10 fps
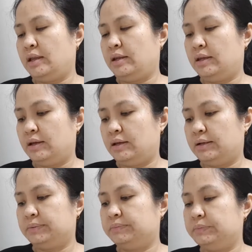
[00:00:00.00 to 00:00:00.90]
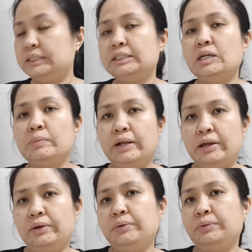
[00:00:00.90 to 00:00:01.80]
The
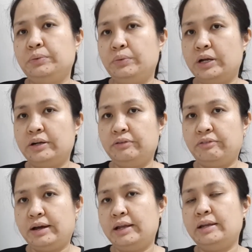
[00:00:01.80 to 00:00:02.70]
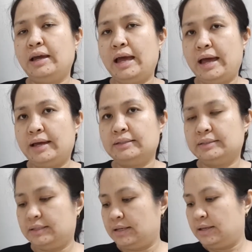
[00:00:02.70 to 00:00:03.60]
Basidiomalacia were defined as
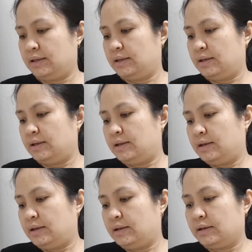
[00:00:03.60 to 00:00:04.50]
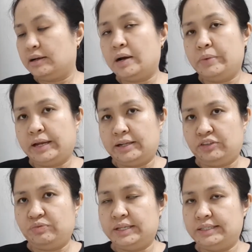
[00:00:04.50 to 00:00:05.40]

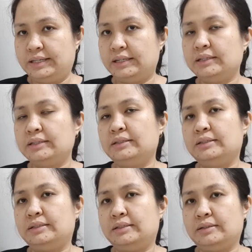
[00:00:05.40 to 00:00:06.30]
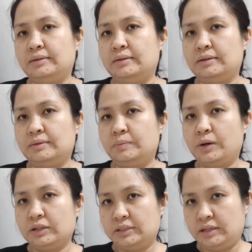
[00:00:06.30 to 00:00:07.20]
gram-negative bacil,
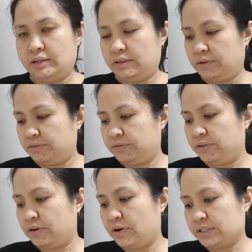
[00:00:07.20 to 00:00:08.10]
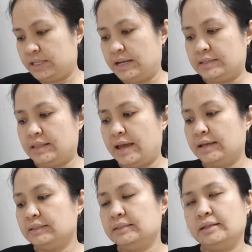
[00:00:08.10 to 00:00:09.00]
positive for oxidase
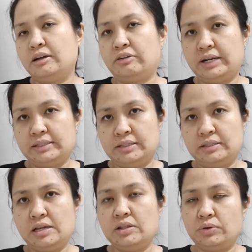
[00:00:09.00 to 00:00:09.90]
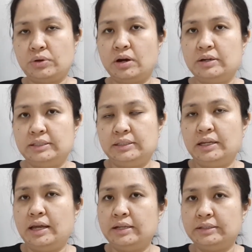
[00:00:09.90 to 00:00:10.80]
test, resistant to colistin
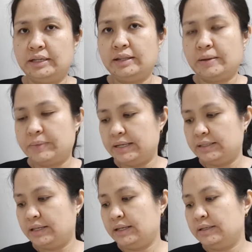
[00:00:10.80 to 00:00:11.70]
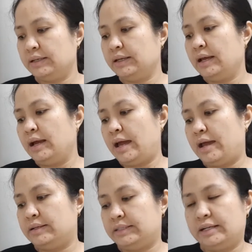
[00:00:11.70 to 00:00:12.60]
and gentamicin,
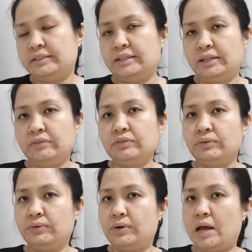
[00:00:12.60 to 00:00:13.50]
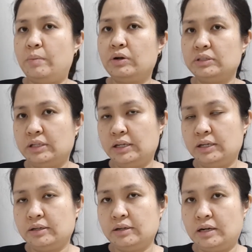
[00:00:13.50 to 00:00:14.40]
and sensitive to
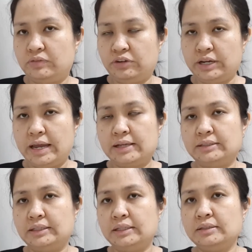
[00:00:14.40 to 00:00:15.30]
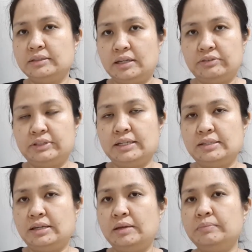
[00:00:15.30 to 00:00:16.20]
amoxicillin, clavulanic acid,
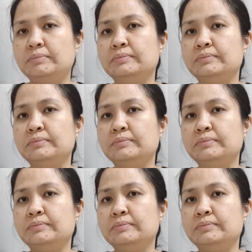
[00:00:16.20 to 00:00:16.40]
ceftazidime,